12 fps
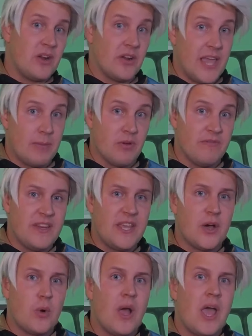Gamer
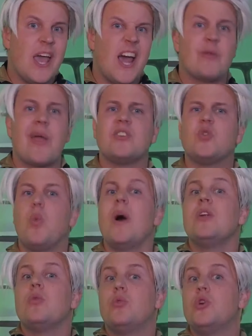video around
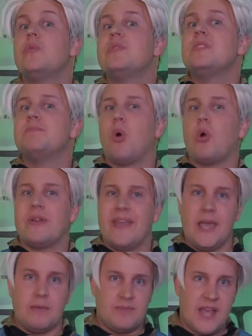what ruins board
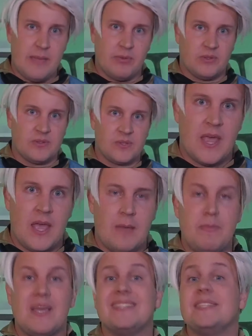game tables,
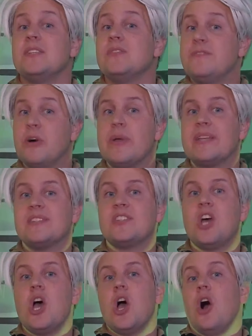because it is focused
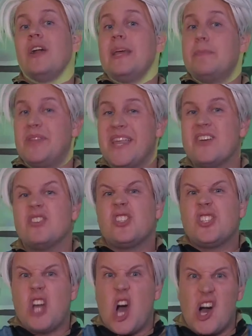on a player's
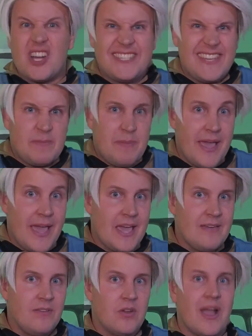toxic
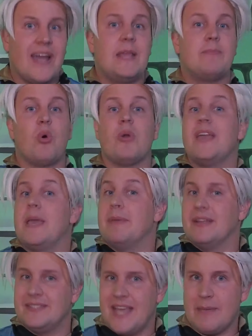behavior at a board gaming
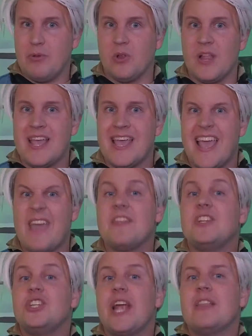table and the
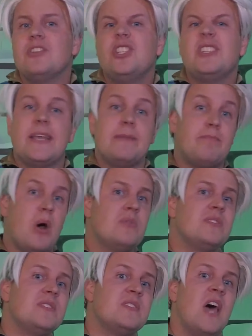challenges it
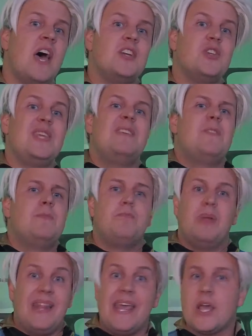poses to even
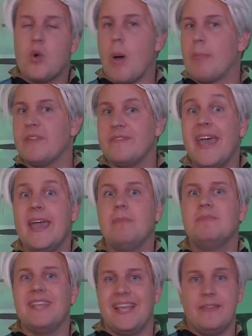play cooperative
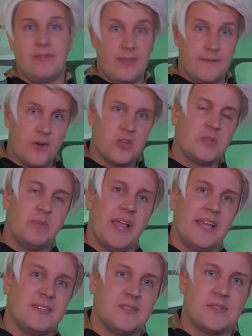games in the first
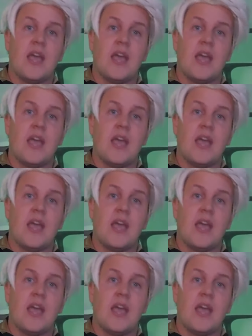place.